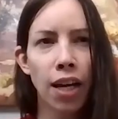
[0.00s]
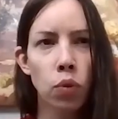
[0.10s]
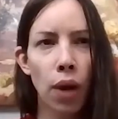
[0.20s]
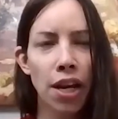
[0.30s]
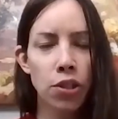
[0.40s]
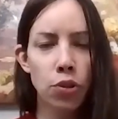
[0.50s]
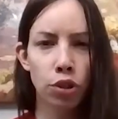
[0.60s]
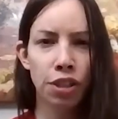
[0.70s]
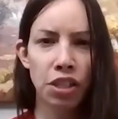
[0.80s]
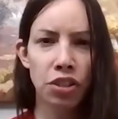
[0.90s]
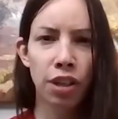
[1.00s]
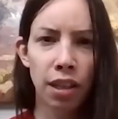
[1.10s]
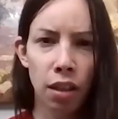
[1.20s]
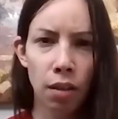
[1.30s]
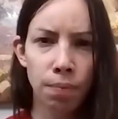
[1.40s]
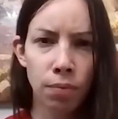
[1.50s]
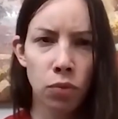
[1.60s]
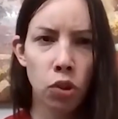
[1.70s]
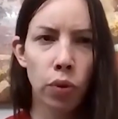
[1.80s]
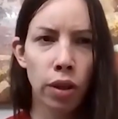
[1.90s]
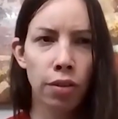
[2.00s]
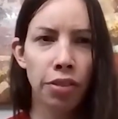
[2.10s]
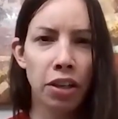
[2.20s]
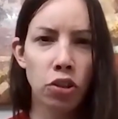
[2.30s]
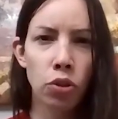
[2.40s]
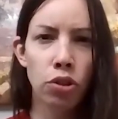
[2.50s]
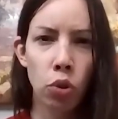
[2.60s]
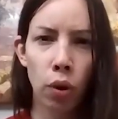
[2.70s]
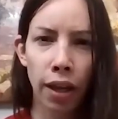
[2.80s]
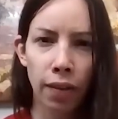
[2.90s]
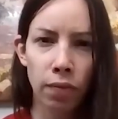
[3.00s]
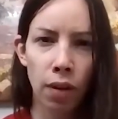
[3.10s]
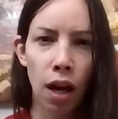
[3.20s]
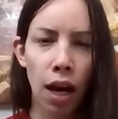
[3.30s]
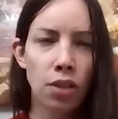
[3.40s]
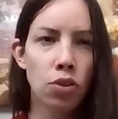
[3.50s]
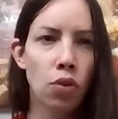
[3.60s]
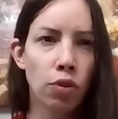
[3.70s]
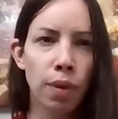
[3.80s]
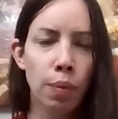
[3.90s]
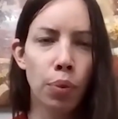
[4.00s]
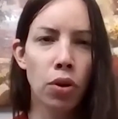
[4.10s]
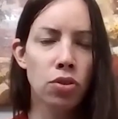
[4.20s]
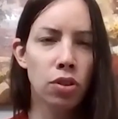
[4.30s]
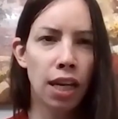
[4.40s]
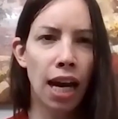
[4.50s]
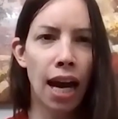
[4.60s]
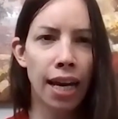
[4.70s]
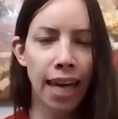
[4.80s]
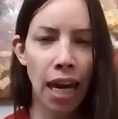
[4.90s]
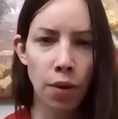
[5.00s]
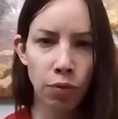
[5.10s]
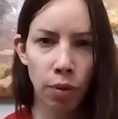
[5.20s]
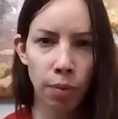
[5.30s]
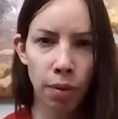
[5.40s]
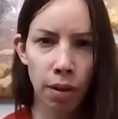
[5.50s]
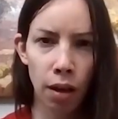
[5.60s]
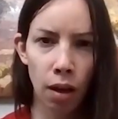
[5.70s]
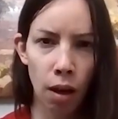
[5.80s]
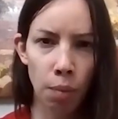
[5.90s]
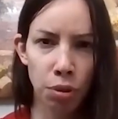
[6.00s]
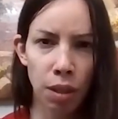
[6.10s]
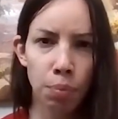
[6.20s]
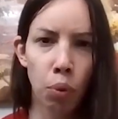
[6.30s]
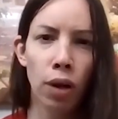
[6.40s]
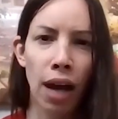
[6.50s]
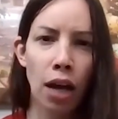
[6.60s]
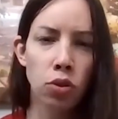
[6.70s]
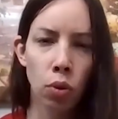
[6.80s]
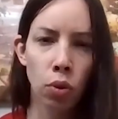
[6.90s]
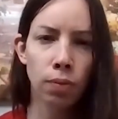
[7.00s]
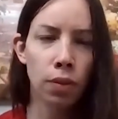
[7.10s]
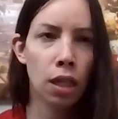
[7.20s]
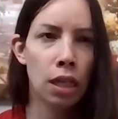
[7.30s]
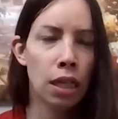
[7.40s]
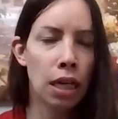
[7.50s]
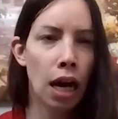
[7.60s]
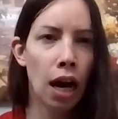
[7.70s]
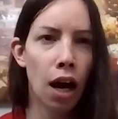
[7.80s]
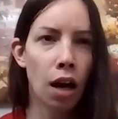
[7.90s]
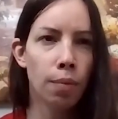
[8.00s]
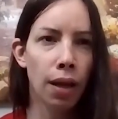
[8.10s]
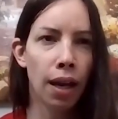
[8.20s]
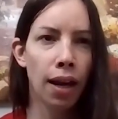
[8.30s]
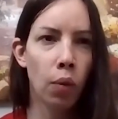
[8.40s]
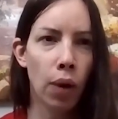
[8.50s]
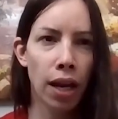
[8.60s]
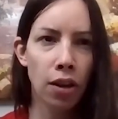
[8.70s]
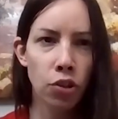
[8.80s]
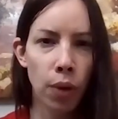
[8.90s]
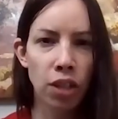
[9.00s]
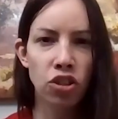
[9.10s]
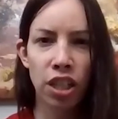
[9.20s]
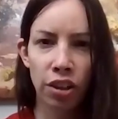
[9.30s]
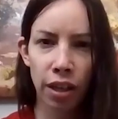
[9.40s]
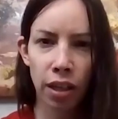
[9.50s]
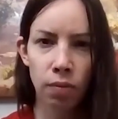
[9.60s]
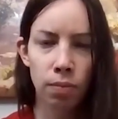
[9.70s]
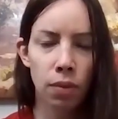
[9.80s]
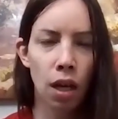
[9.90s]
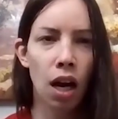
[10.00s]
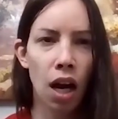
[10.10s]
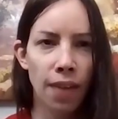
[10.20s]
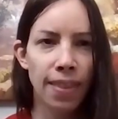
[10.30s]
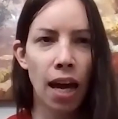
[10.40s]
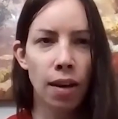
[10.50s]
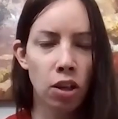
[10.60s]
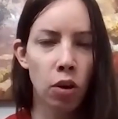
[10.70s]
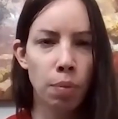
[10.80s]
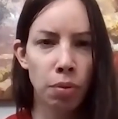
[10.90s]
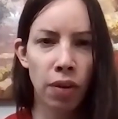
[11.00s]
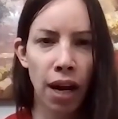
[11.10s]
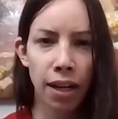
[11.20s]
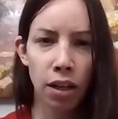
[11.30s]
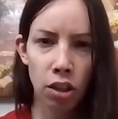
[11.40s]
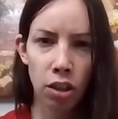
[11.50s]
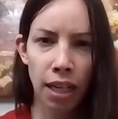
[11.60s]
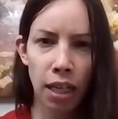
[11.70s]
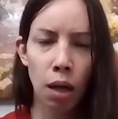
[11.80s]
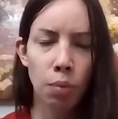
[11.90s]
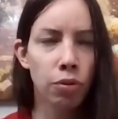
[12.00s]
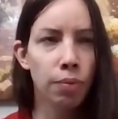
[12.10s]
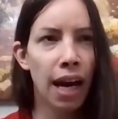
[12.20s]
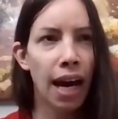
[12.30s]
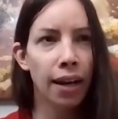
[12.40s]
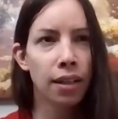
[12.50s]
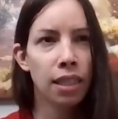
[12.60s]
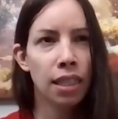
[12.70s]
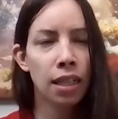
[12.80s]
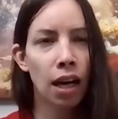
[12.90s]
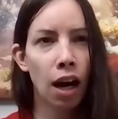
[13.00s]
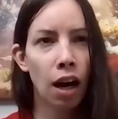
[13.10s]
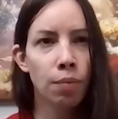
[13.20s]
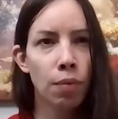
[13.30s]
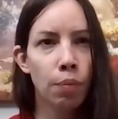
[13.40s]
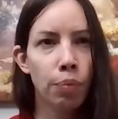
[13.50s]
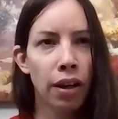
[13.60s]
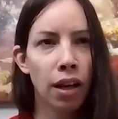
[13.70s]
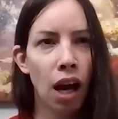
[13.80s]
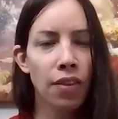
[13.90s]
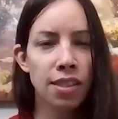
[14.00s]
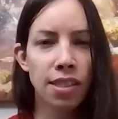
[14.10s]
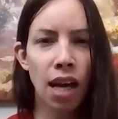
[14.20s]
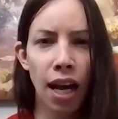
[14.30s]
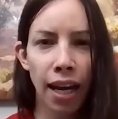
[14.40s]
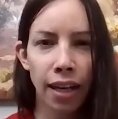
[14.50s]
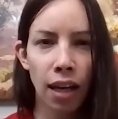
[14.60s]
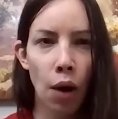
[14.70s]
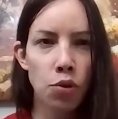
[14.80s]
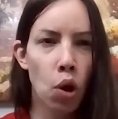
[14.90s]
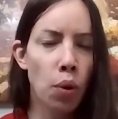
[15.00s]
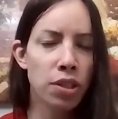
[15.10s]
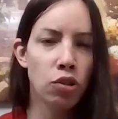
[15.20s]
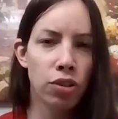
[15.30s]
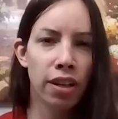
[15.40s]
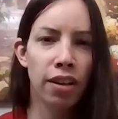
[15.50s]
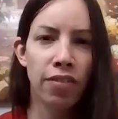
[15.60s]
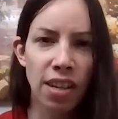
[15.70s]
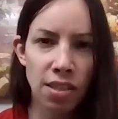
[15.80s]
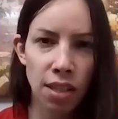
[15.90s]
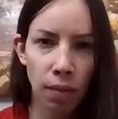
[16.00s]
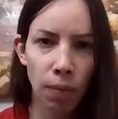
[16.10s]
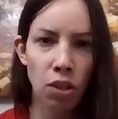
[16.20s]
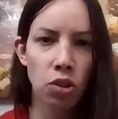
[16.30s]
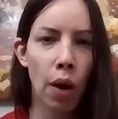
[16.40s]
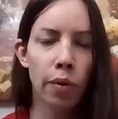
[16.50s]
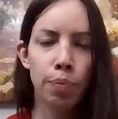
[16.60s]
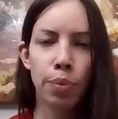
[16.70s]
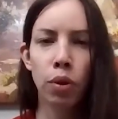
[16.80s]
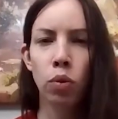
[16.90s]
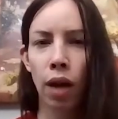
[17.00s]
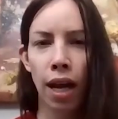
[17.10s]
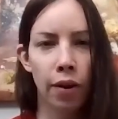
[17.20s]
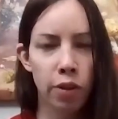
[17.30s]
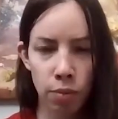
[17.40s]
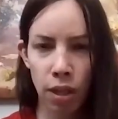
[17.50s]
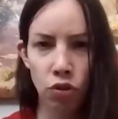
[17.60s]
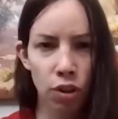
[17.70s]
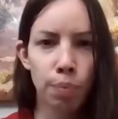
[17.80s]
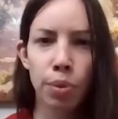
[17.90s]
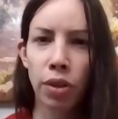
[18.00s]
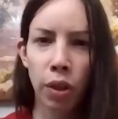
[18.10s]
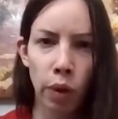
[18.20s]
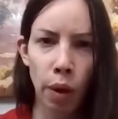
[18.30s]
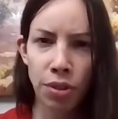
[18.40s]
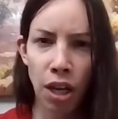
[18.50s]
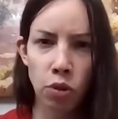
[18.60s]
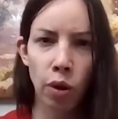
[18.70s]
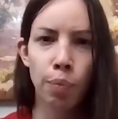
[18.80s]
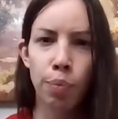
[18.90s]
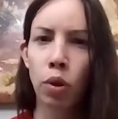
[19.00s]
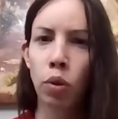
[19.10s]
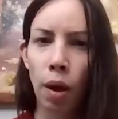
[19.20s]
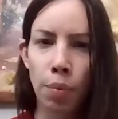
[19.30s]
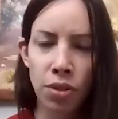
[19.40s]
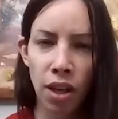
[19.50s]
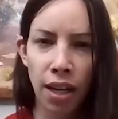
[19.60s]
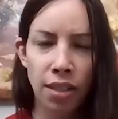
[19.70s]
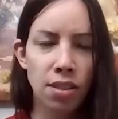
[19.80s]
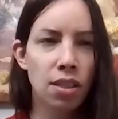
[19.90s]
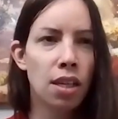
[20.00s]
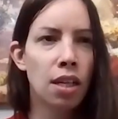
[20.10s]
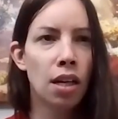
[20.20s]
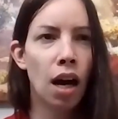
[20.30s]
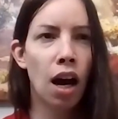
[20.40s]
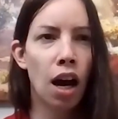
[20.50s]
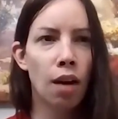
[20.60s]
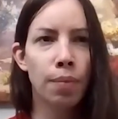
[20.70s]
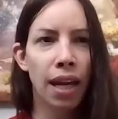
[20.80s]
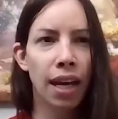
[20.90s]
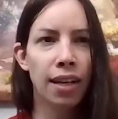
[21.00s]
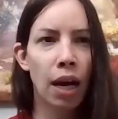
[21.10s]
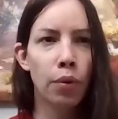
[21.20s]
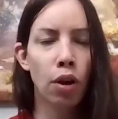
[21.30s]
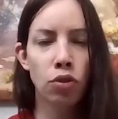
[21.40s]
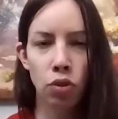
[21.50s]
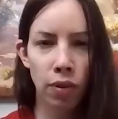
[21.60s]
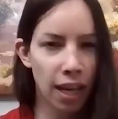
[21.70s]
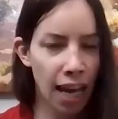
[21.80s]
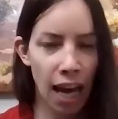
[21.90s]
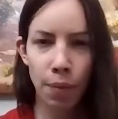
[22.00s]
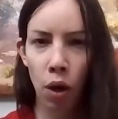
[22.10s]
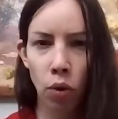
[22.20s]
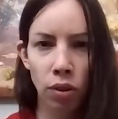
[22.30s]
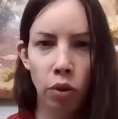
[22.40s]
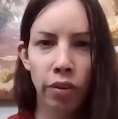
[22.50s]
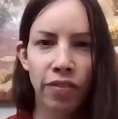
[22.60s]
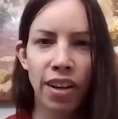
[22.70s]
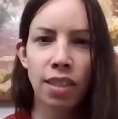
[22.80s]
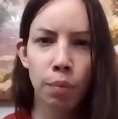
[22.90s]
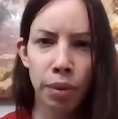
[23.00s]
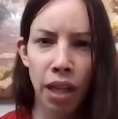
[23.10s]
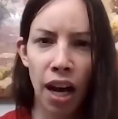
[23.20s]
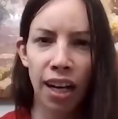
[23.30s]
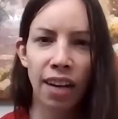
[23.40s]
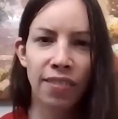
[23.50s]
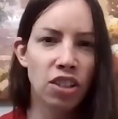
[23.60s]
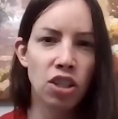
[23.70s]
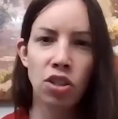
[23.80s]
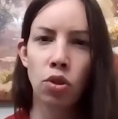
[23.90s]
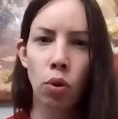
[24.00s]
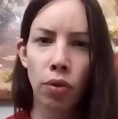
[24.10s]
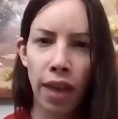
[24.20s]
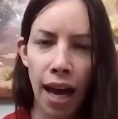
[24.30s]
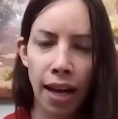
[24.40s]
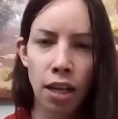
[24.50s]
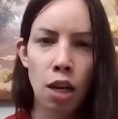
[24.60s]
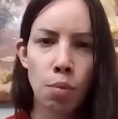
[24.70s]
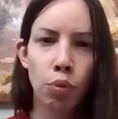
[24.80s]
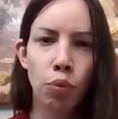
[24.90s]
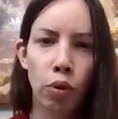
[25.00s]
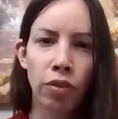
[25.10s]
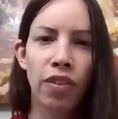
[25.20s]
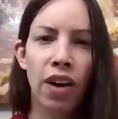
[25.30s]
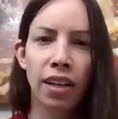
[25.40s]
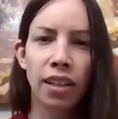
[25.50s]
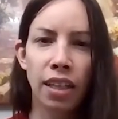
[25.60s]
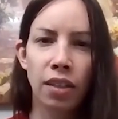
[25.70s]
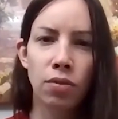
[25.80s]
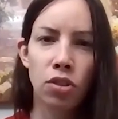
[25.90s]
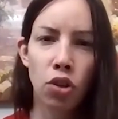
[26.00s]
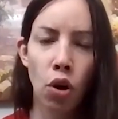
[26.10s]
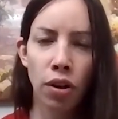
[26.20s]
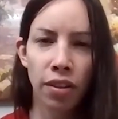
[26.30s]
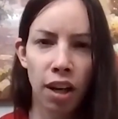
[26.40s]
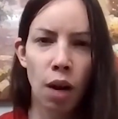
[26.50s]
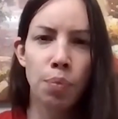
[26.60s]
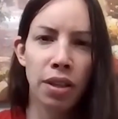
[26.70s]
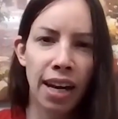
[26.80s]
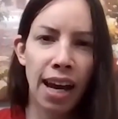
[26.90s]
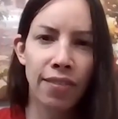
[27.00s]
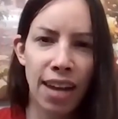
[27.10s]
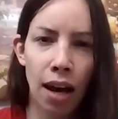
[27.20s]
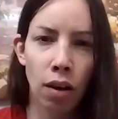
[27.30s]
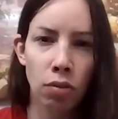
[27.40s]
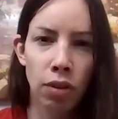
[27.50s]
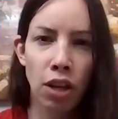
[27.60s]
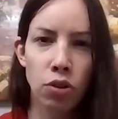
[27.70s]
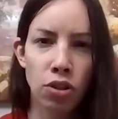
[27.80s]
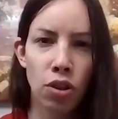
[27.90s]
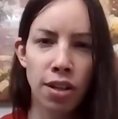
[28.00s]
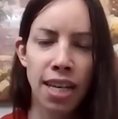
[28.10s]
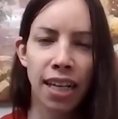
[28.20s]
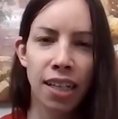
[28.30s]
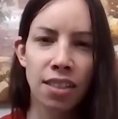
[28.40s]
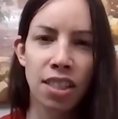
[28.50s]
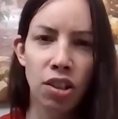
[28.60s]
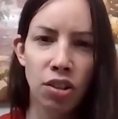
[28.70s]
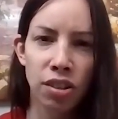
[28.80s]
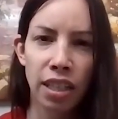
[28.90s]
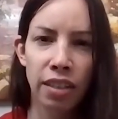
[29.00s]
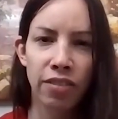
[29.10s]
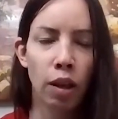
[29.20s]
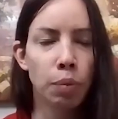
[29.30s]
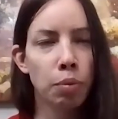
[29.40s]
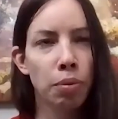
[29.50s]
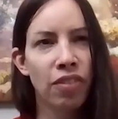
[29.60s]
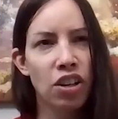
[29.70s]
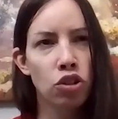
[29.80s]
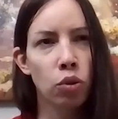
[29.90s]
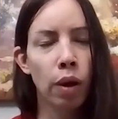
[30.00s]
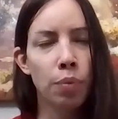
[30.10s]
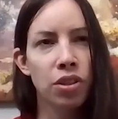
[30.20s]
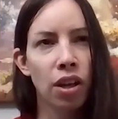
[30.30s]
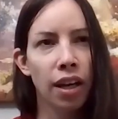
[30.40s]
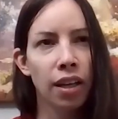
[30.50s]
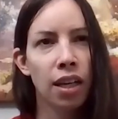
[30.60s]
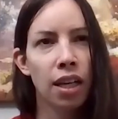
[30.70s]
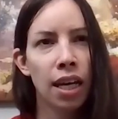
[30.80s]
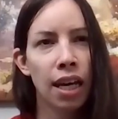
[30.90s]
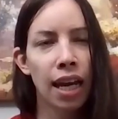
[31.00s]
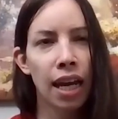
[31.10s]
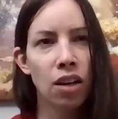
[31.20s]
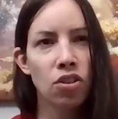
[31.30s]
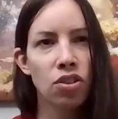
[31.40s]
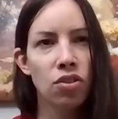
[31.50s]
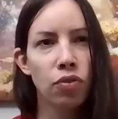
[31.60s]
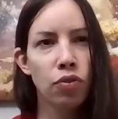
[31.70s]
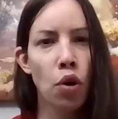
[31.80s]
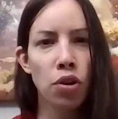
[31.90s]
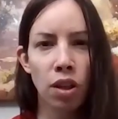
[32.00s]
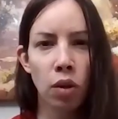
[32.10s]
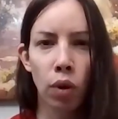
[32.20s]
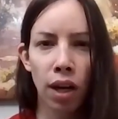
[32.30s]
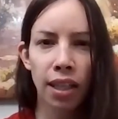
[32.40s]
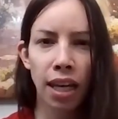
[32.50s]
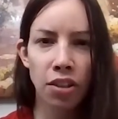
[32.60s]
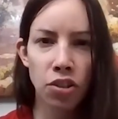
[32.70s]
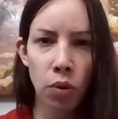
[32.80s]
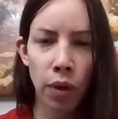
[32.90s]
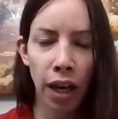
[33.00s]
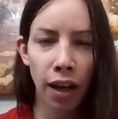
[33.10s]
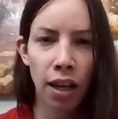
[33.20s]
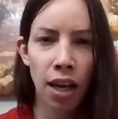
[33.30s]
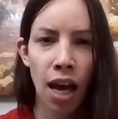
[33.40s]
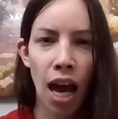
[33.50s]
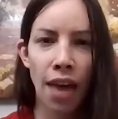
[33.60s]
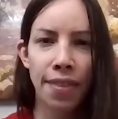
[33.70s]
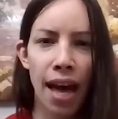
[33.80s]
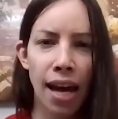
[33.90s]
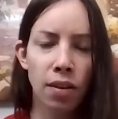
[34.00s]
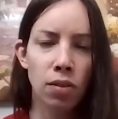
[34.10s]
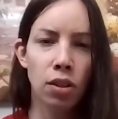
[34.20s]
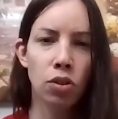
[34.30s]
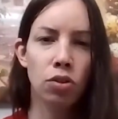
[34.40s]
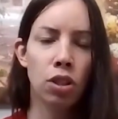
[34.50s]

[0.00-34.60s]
Find ways to increase your income doing things you enjoy. Mm-hmm. And so for me personally, I came from a pretty poor household. And I went into engineering, and that, you know, I provided a good income from that. But on the side, I was always interested in investing. And so I would build, and I was interested in building websites. So I'd build websites, and I would also, then I had my own little investing blog. I eventually sold that before finally starting the company that I have now, right? So I started taking it seriously and developed a professional website and just focused on what I like doing. And that,